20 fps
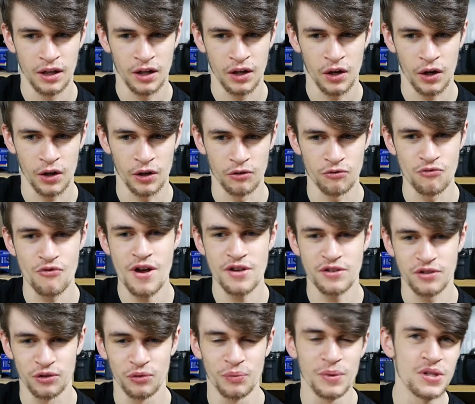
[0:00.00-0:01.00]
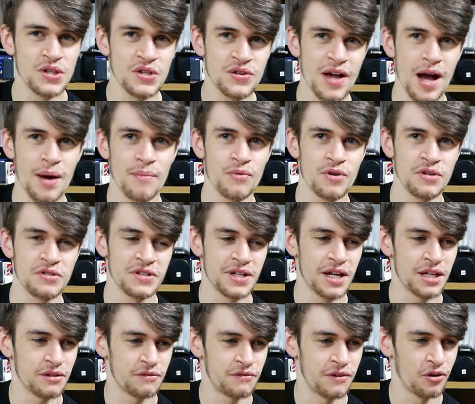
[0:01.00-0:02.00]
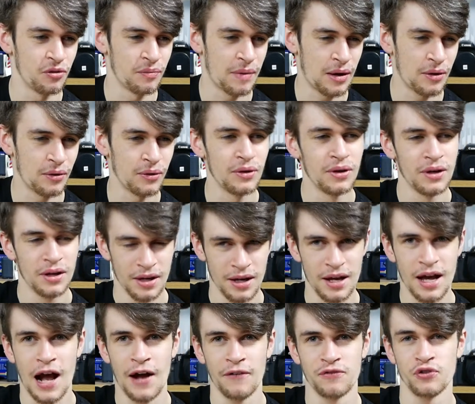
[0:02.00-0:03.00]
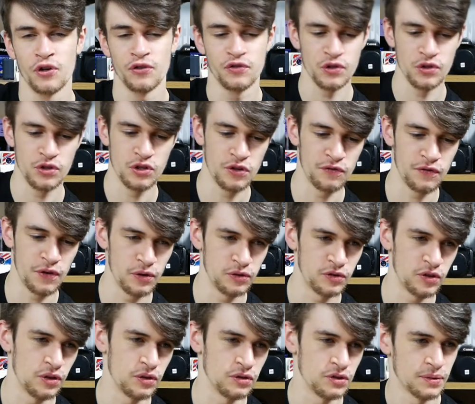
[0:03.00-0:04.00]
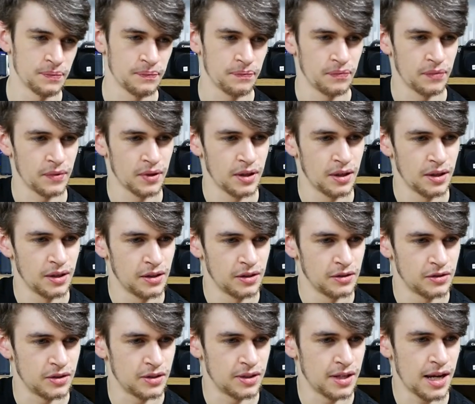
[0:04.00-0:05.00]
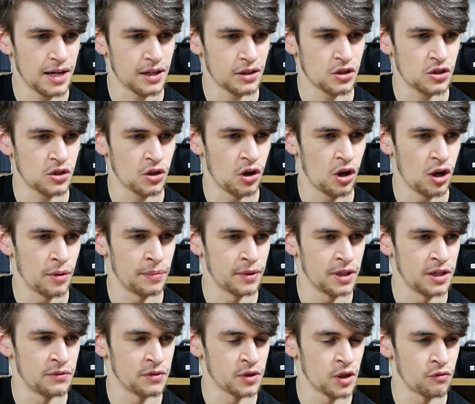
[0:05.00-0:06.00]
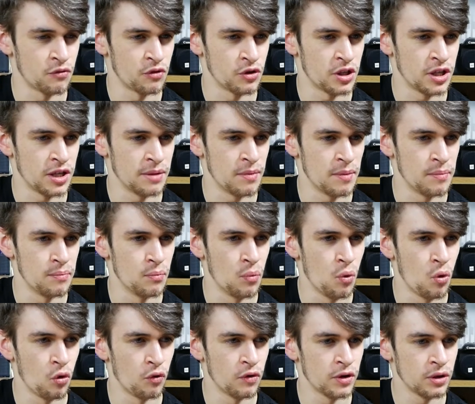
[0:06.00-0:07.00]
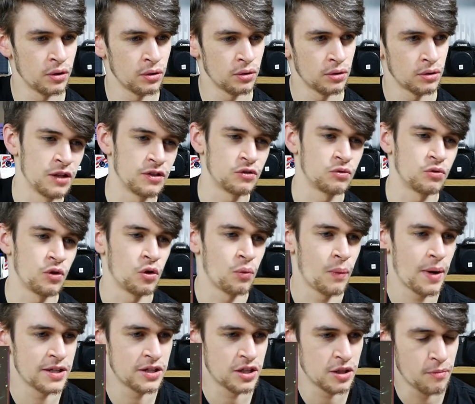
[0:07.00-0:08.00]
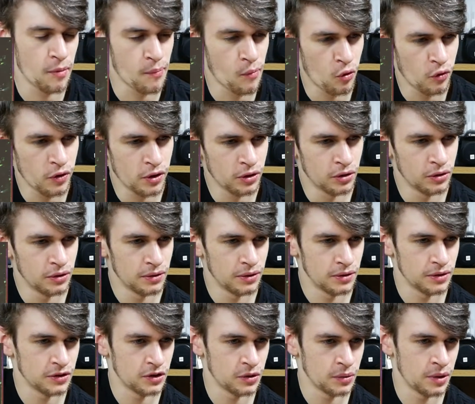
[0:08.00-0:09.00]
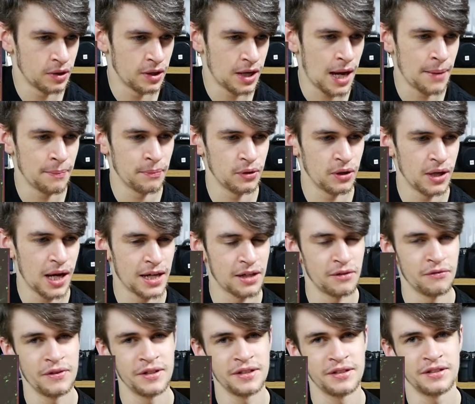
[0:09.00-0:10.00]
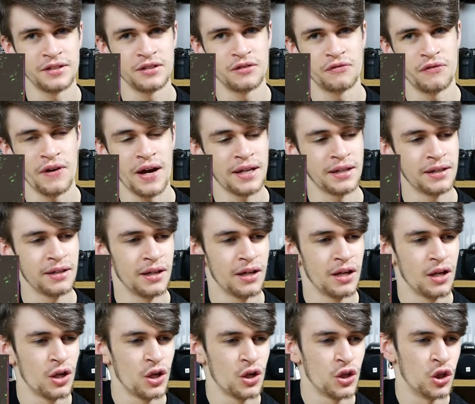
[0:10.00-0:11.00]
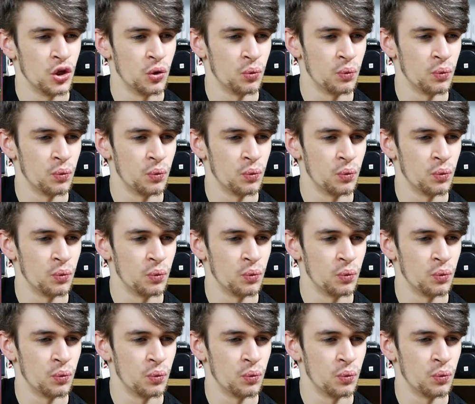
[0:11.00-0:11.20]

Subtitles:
kind of wrestle with the camera to get the film out after I've shown you the photos. So the next shot, I believe, was over at the memorial. This was on the way to the memorial. So Amber had a vintage fan that